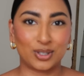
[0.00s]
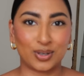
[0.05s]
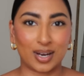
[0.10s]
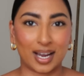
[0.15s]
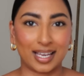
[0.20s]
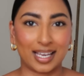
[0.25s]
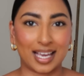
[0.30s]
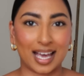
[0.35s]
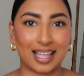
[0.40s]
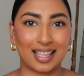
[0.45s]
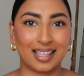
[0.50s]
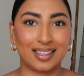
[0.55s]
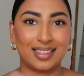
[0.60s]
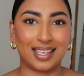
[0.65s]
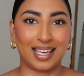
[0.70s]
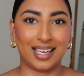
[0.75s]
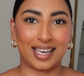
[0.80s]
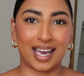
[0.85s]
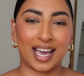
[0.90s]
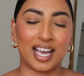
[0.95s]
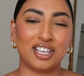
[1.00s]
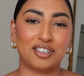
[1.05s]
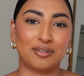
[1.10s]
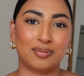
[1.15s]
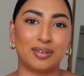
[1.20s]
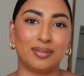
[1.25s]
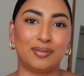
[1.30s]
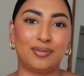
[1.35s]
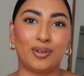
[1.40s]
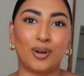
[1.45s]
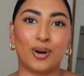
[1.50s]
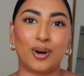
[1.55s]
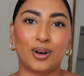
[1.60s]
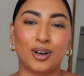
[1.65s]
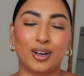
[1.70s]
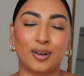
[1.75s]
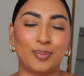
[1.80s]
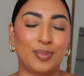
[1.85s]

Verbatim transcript: try and get the engagement vlog